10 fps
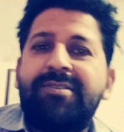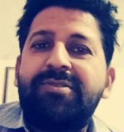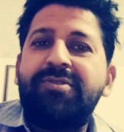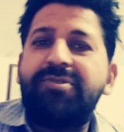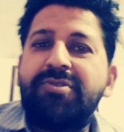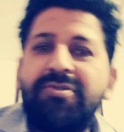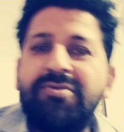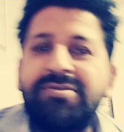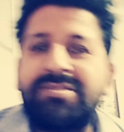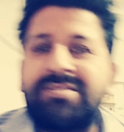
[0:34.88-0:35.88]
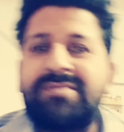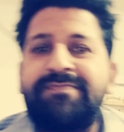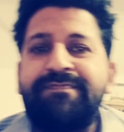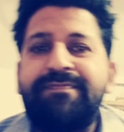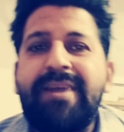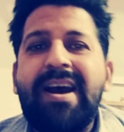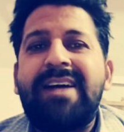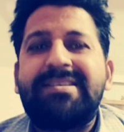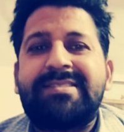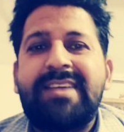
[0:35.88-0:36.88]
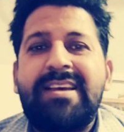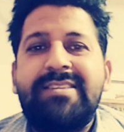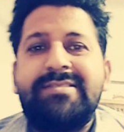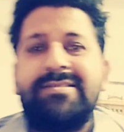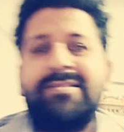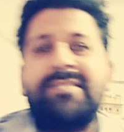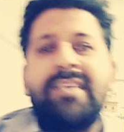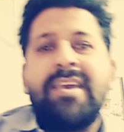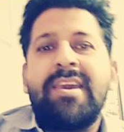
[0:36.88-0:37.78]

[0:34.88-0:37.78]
you use past tense.